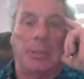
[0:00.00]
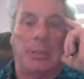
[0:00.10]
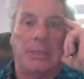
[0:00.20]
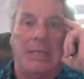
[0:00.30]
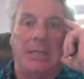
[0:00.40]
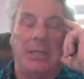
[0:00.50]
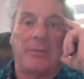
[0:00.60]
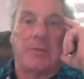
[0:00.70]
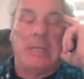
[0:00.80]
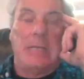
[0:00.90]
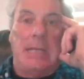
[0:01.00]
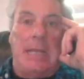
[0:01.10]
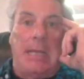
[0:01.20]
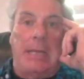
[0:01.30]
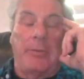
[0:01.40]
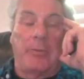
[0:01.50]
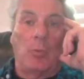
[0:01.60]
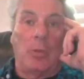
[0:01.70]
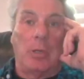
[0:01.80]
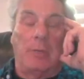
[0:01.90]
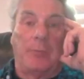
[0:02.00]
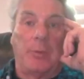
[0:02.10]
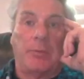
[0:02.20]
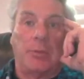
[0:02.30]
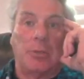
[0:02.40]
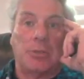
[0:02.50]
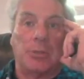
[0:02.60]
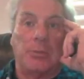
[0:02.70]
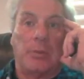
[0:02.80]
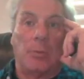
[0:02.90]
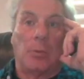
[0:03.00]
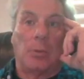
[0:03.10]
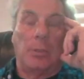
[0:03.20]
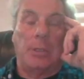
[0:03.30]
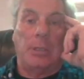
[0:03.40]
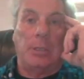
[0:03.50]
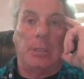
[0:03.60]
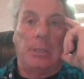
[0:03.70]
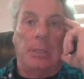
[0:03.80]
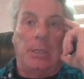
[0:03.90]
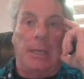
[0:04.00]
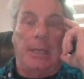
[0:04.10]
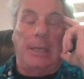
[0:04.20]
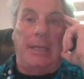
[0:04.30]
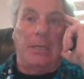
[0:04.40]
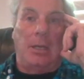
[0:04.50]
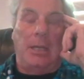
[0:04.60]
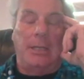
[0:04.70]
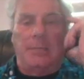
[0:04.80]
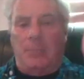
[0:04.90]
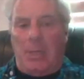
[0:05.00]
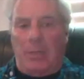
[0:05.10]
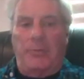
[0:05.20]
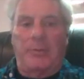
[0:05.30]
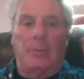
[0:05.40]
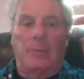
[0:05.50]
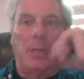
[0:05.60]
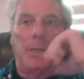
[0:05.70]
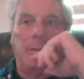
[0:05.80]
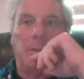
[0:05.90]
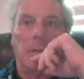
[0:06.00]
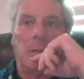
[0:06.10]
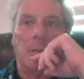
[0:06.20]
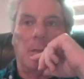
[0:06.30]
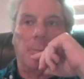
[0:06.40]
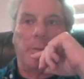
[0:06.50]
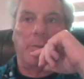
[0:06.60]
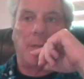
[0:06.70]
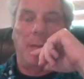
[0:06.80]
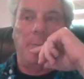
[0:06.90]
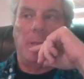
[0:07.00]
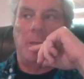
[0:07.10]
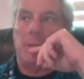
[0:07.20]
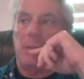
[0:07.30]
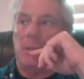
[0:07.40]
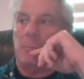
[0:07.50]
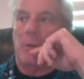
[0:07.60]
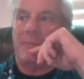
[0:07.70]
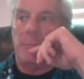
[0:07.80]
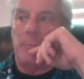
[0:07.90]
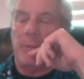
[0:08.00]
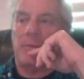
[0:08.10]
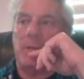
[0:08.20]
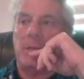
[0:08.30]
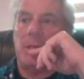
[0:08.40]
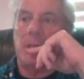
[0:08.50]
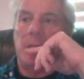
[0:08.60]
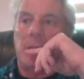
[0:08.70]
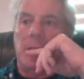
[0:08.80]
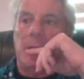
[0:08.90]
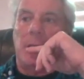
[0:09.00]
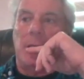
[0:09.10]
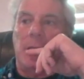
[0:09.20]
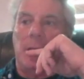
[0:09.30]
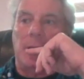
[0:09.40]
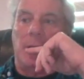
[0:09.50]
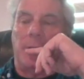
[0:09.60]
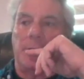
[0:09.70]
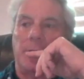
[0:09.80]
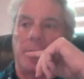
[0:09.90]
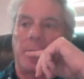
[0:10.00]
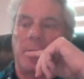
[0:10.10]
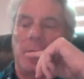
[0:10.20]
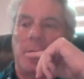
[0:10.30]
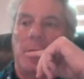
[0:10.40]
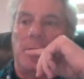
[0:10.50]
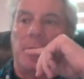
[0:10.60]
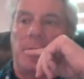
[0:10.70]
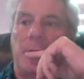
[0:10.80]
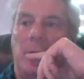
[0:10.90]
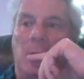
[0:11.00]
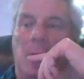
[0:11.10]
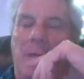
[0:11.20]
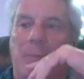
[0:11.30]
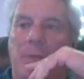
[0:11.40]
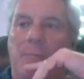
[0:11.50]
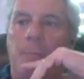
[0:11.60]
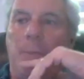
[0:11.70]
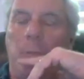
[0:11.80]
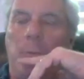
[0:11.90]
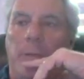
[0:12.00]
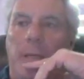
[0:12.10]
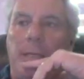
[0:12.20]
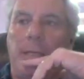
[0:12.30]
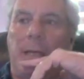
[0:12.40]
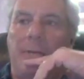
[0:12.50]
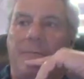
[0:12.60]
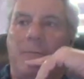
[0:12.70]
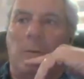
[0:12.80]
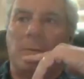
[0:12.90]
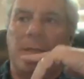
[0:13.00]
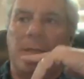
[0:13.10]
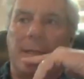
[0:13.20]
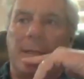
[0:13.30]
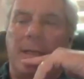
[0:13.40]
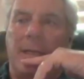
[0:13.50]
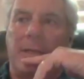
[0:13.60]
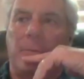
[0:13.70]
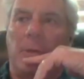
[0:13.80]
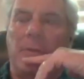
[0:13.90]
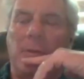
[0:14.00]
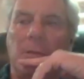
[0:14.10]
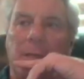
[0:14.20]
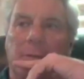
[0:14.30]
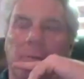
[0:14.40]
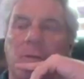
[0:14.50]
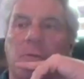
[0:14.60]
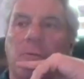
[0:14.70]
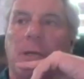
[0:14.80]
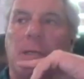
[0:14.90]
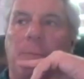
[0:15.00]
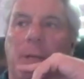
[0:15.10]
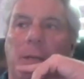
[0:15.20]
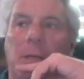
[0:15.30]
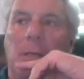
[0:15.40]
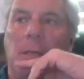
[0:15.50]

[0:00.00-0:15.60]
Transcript: in the 80s. And I was aware of researchers who were looking at AI and models of the mind, Herbert Simon, Marvin Minsky, and others. So I've been familiar with AI for decades, but I think Teo's correct about